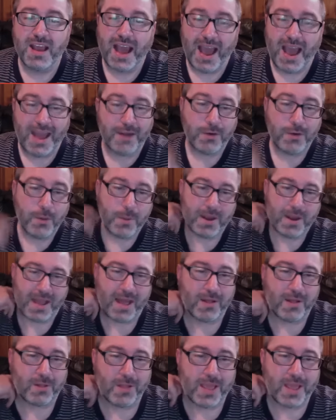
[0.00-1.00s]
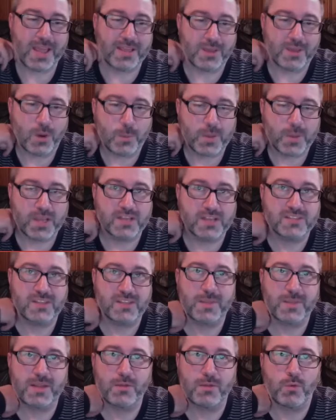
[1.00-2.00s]
don't know about LA though, because
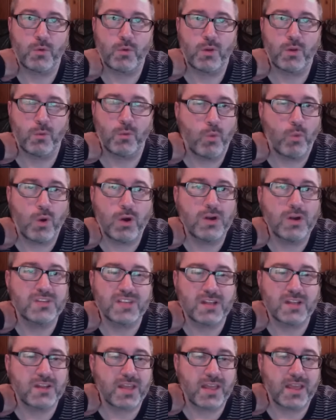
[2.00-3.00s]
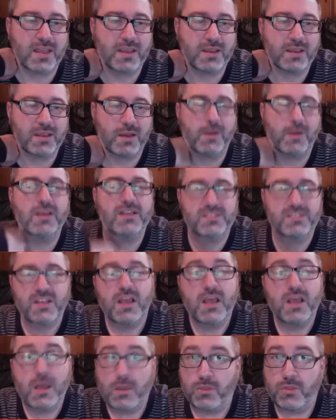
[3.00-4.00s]
where's LA? The
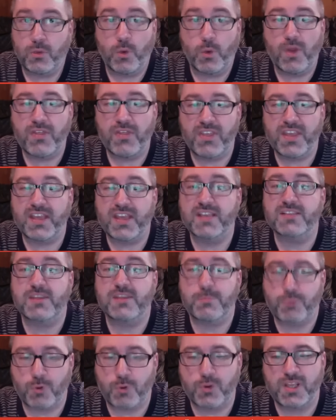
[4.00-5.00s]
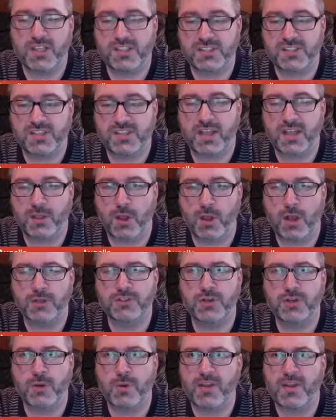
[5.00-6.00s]
one thing is that Brodin signed long
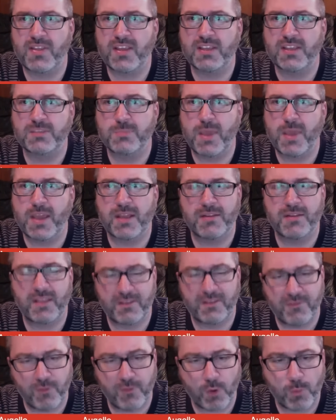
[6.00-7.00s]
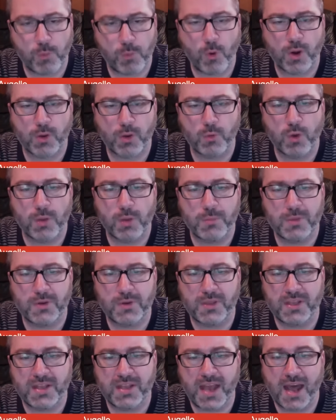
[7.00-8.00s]
term, and I think he's making like $4.1
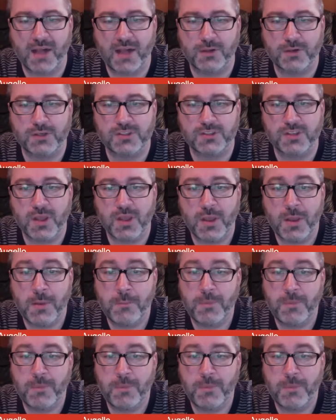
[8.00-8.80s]
million. But